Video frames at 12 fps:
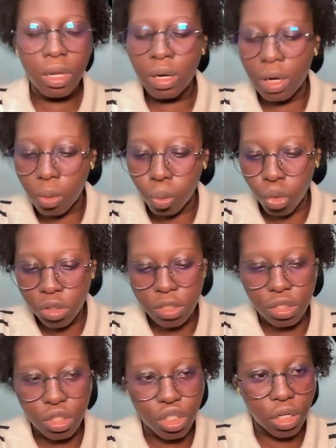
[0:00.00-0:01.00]
Now, what
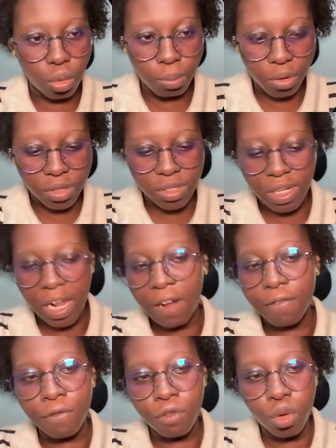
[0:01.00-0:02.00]
is chain comparison?
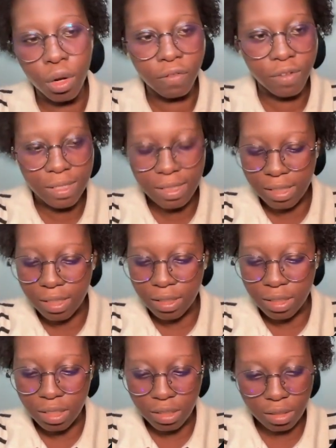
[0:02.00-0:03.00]
Have you ever
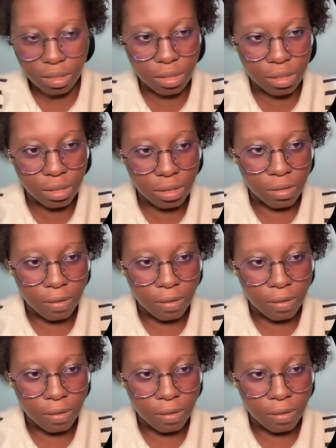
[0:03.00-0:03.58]
seen this?